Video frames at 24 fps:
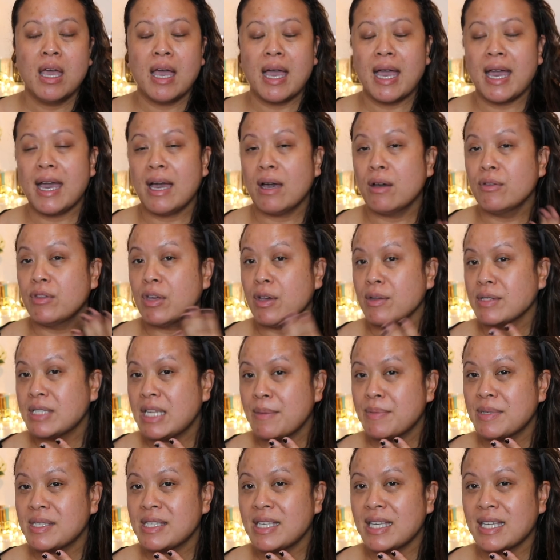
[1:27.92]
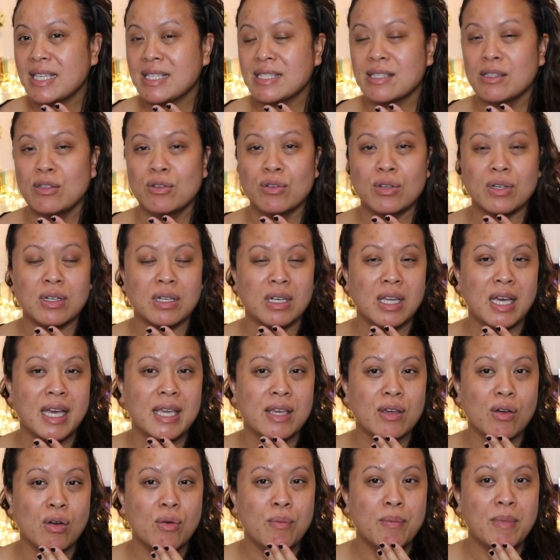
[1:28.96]
how those lipsticks look
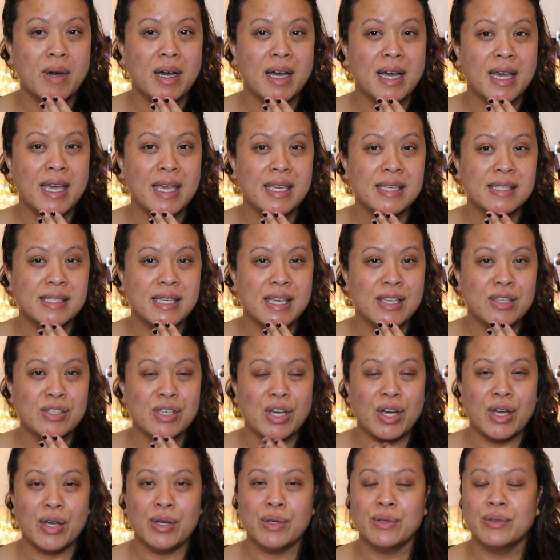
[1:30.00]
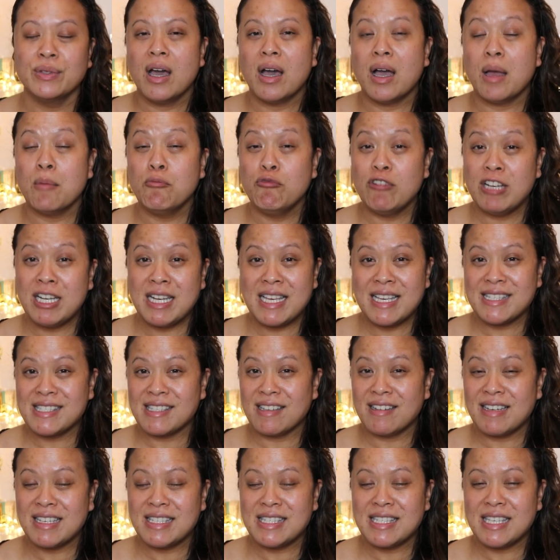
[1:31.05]
like on my skin tone. I'm really
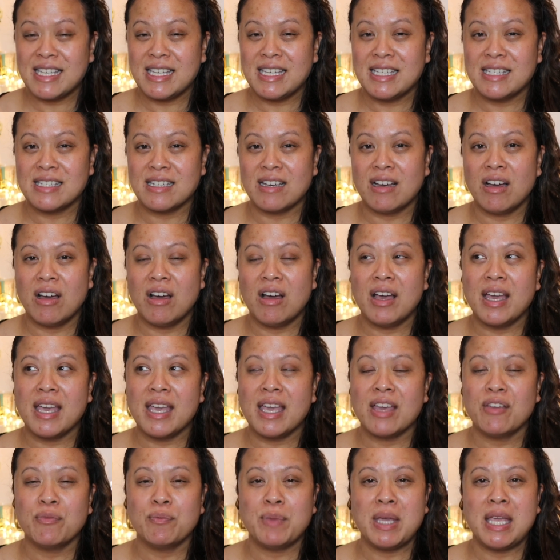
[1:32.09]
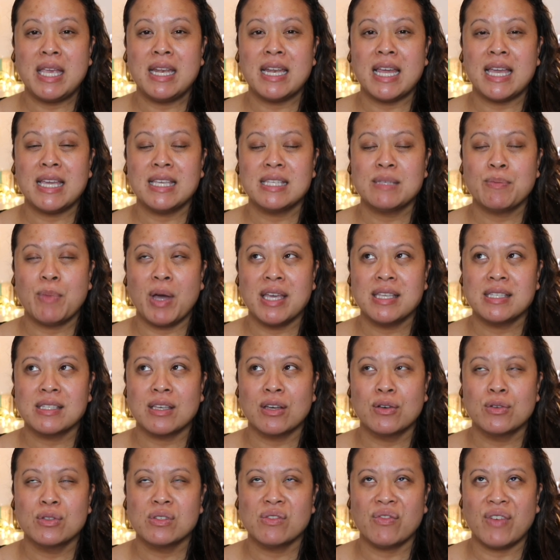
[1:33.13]
excited. I have been a Spice
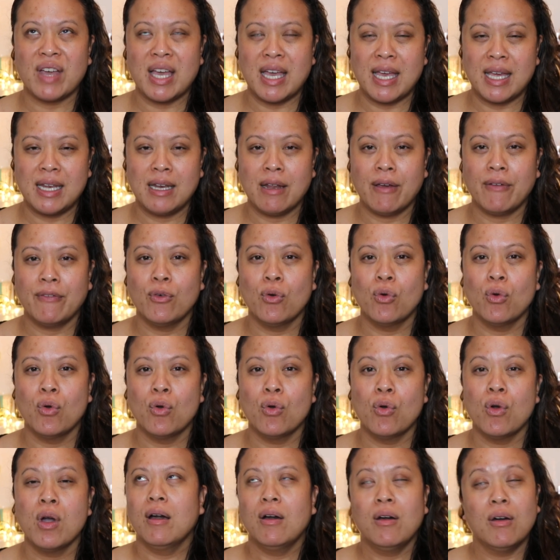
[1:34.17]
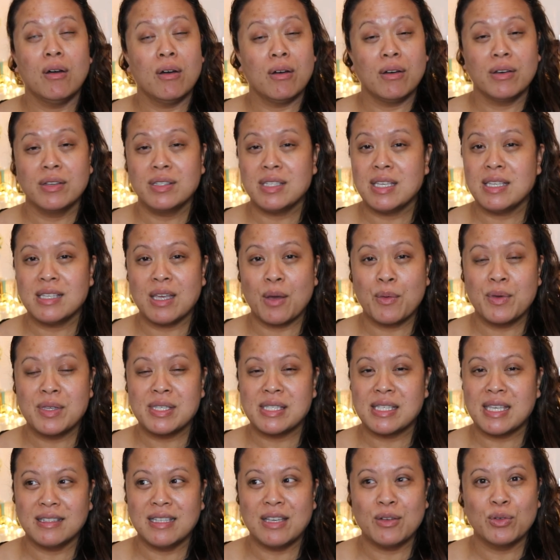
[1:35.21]
Girls fan for oh, since I was
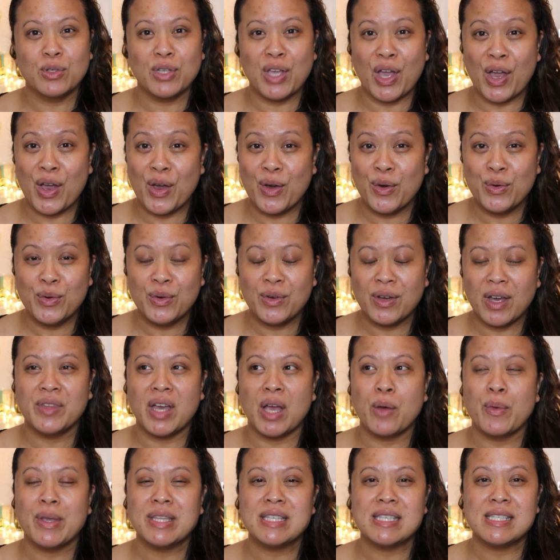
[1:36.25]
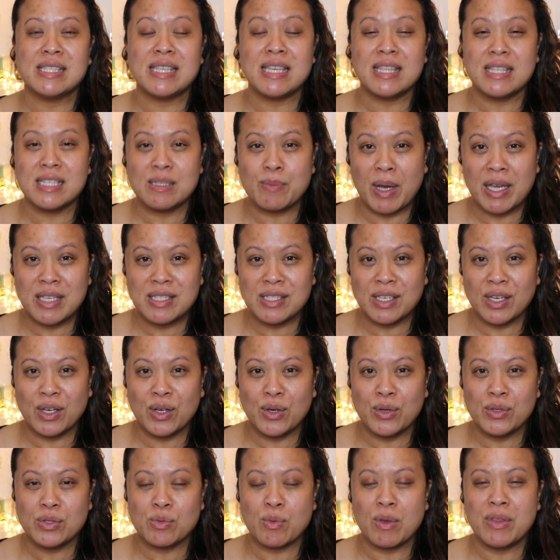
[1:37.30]
a little girl. I went to see the Spice
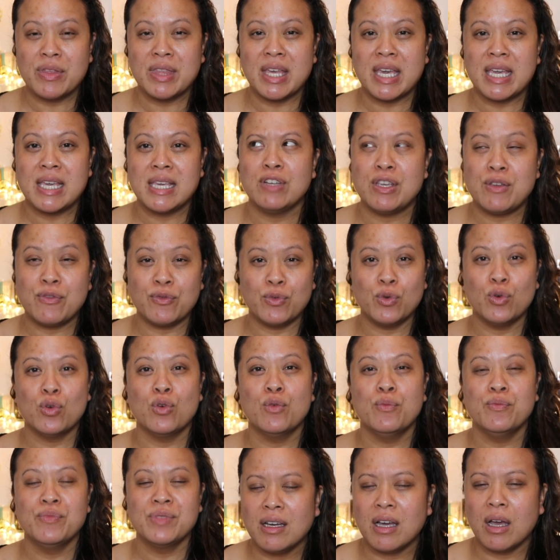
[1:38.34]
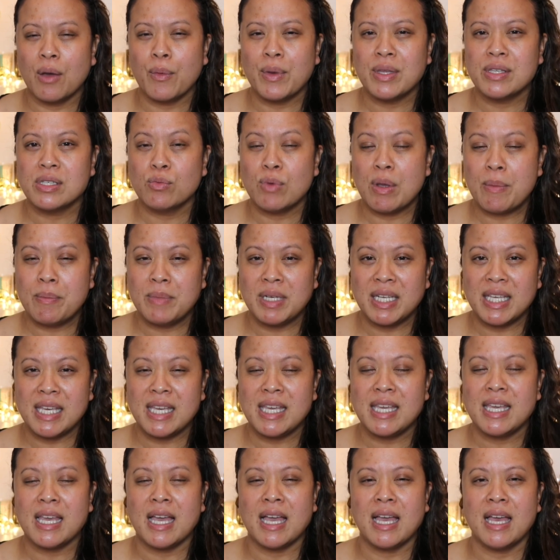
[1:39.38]
Girls when they reformed. I went to
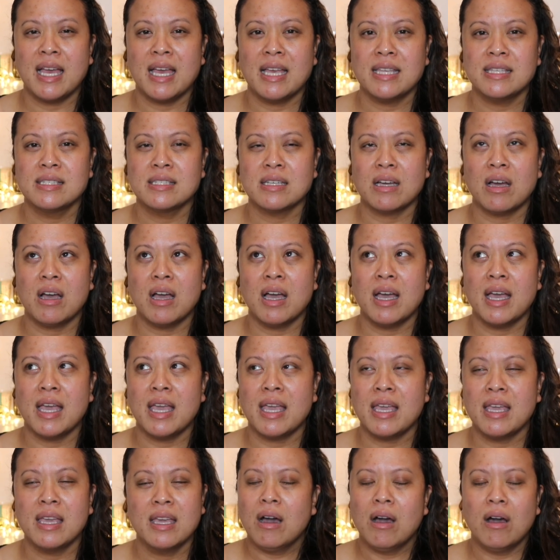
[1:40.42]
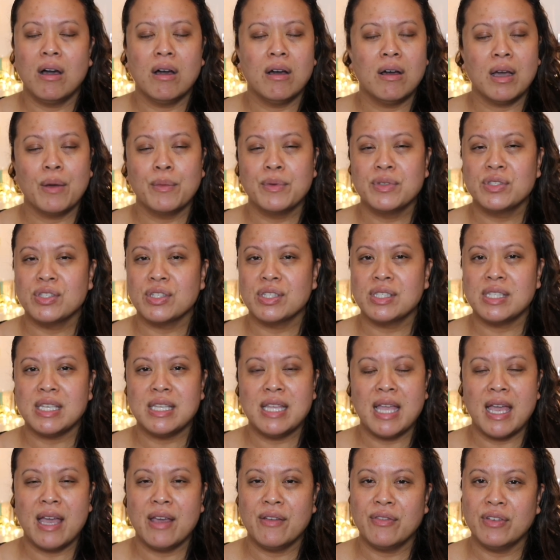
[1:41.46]
Wembley and I, oh, I was just in
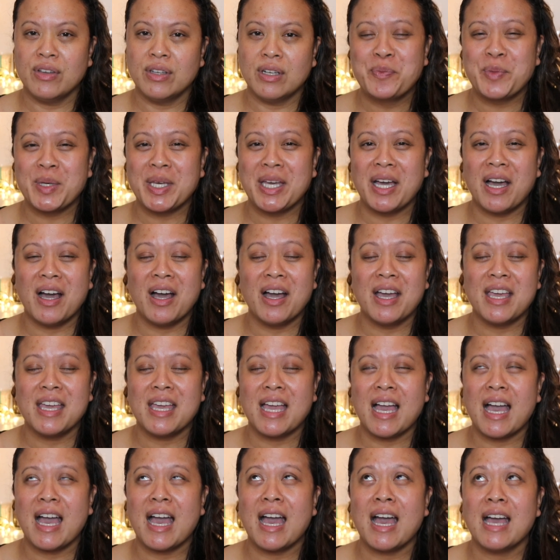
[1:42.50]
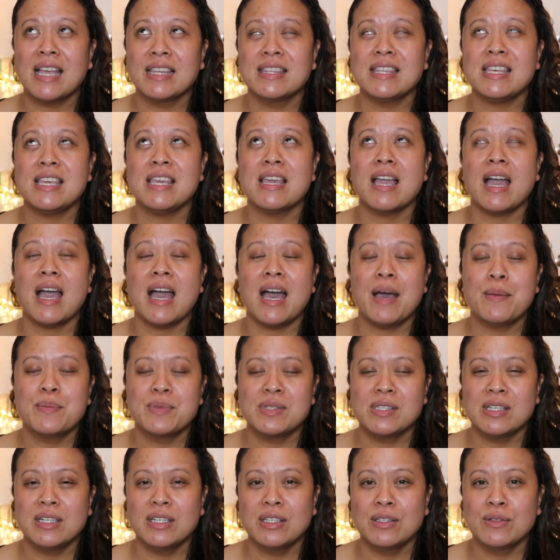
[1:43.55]
heaven but I had the
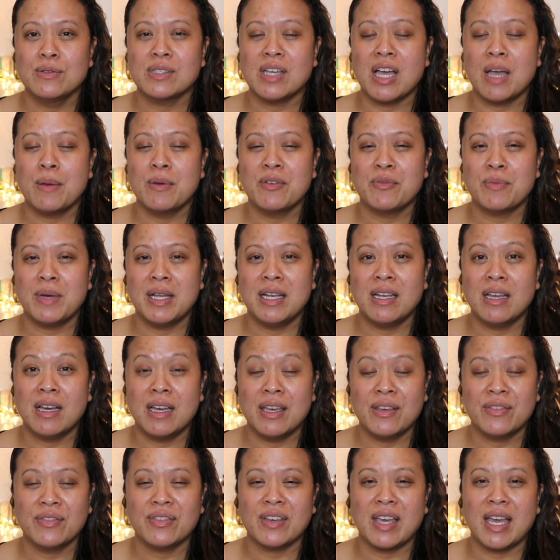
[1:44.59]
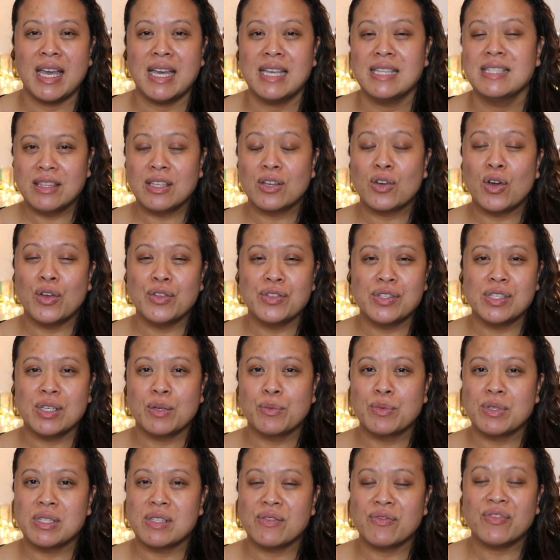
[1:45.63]
absolute time of my life and the concert
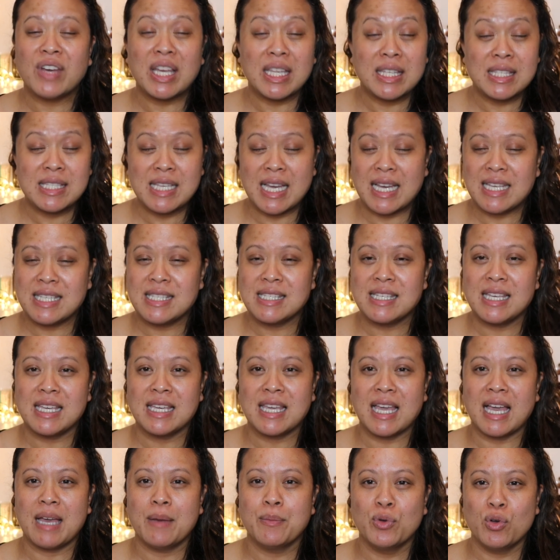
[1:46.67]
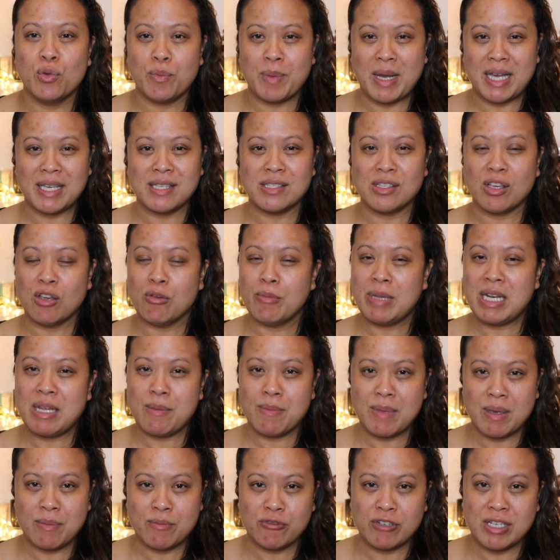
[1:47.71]
was fantastic and brought back so many
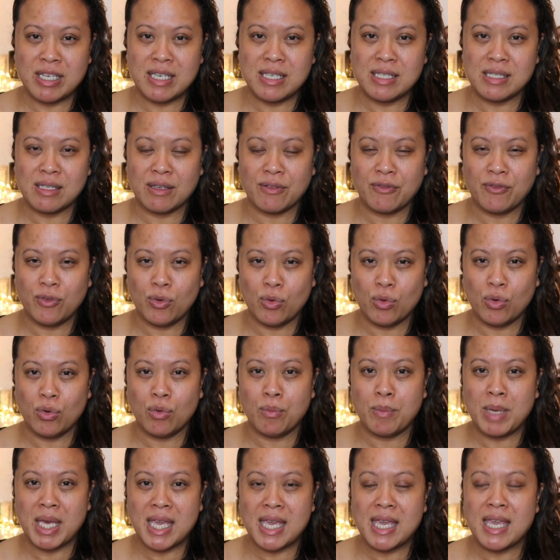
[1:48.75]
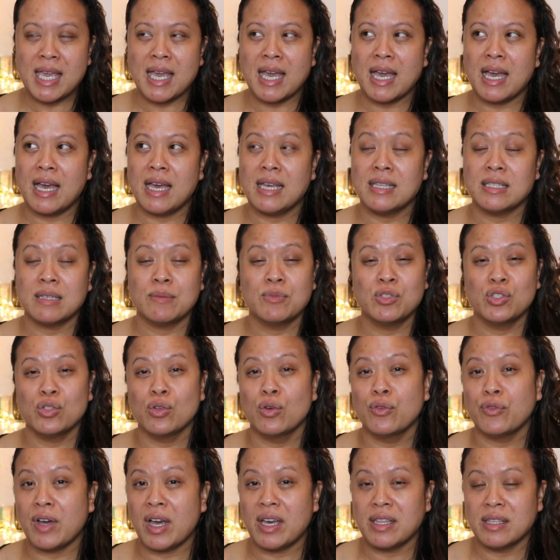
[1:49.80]
memories for me and I'm
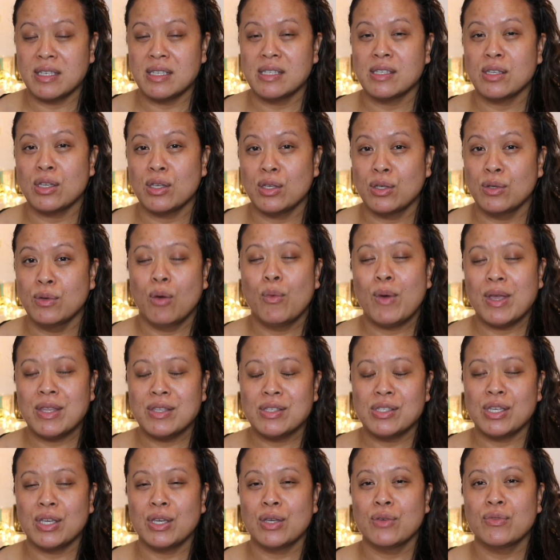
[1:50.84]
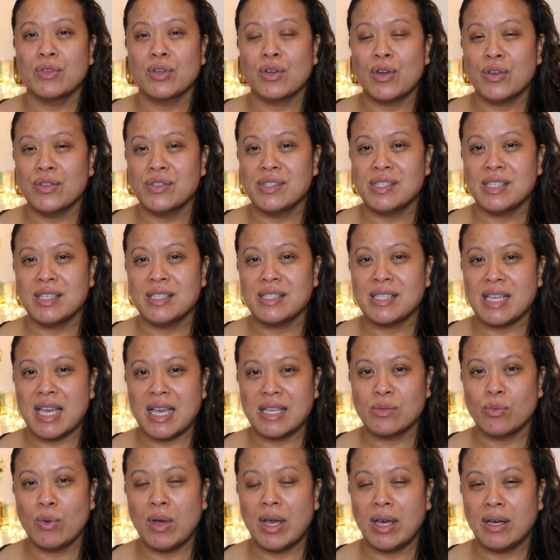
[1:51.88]
sure for others who went to the concerts
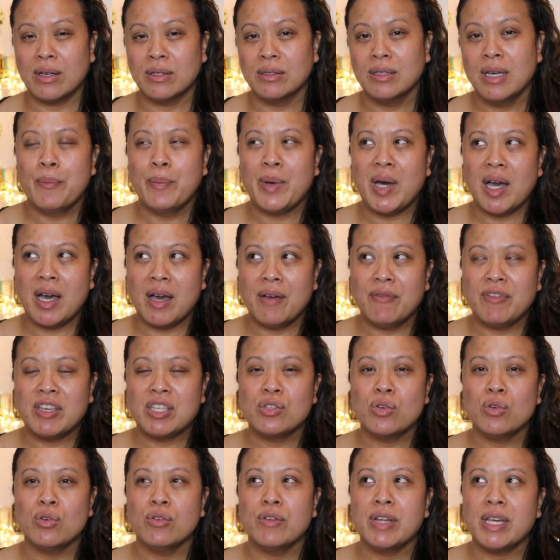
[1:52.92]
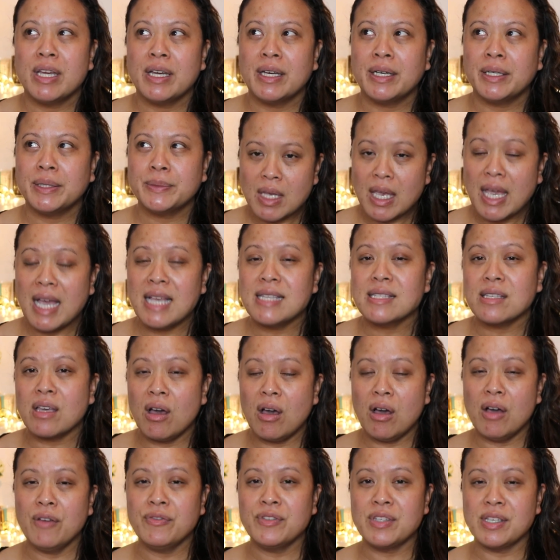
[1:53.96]
as well. But Victoria has
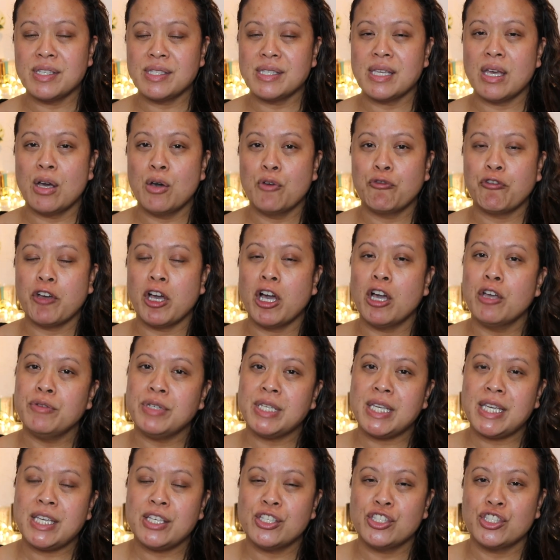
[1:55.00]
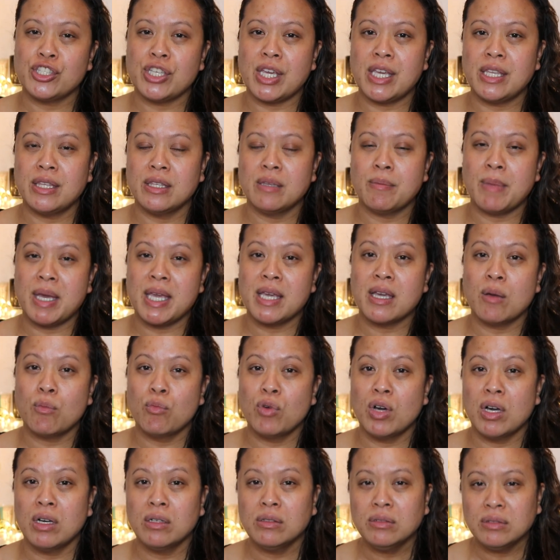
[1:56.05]
carved herself her own niche in the makeup
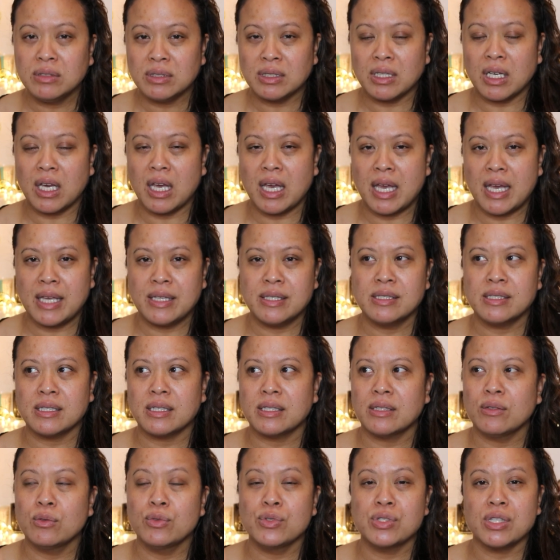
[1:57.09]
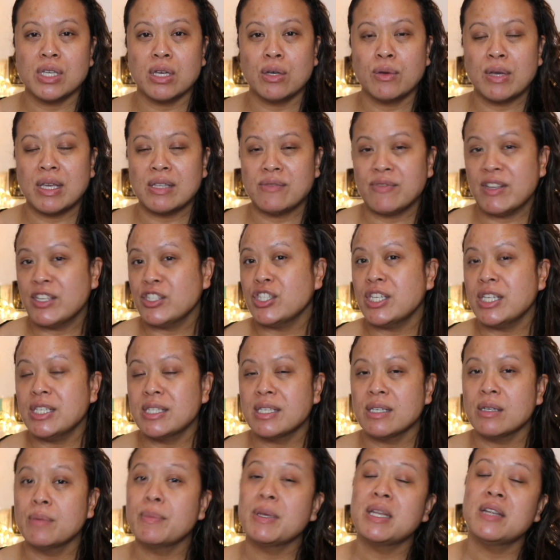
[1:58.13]
world and also has ventured
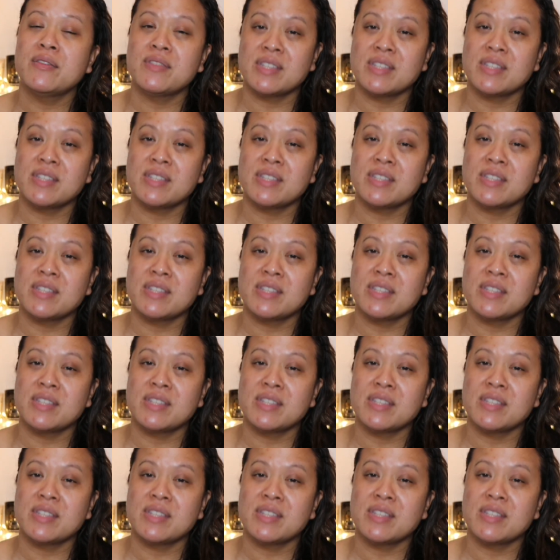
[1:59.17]
into a bit of